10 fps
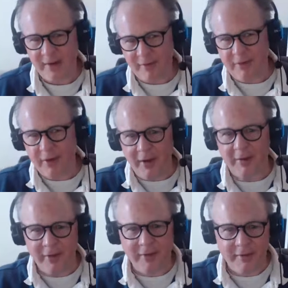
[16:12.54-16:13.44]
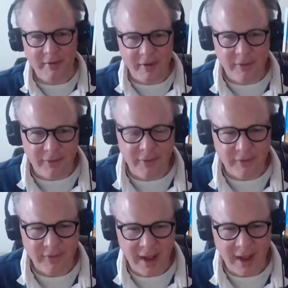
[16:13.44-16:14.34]
if you're of a, you know,
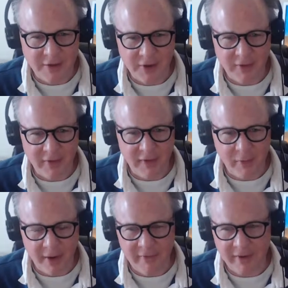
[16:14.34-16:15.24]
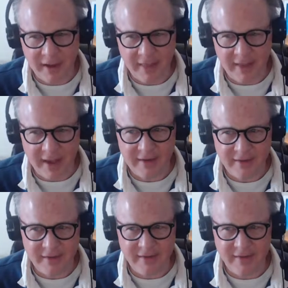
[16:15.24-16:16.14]
certain stature or whatever like
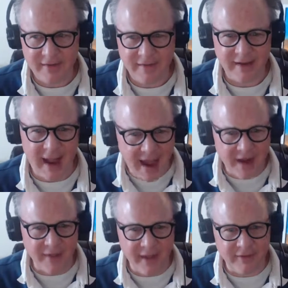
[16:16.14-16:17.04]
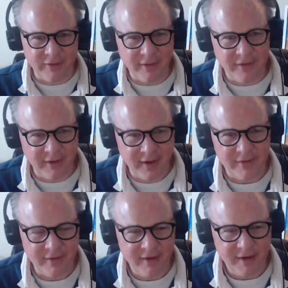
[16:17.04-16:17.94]
that to handle that sort of
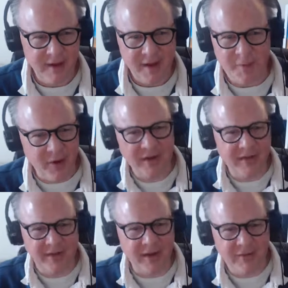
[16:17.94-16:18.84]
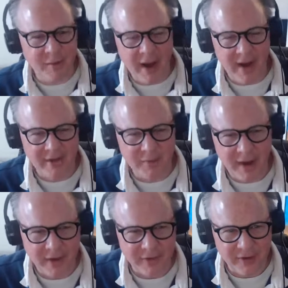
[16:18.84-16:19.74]
stuff and put it in a safe deposit
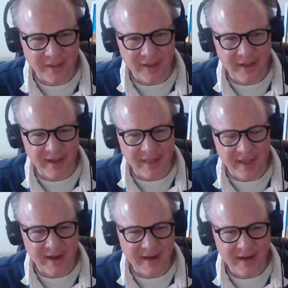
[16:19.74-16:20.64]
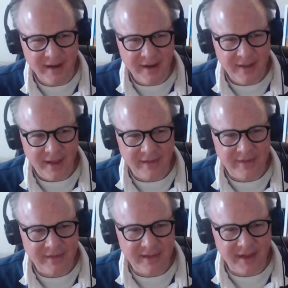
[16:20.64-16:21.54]
box or anything like that.
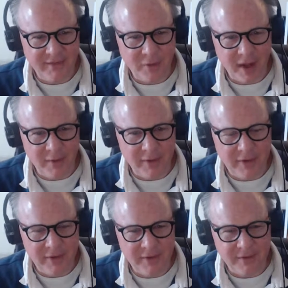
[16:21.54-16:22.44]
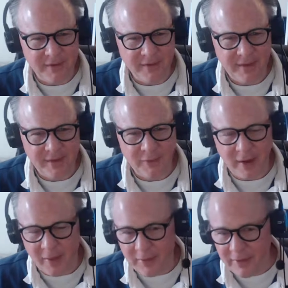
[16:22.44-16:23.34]
That's what I would do.
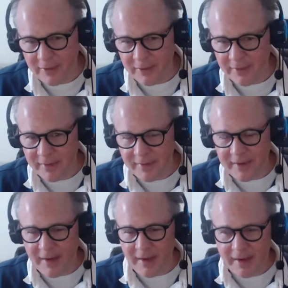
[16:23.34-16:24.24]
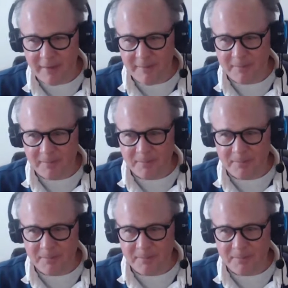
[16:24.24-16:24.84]
That's what I would do.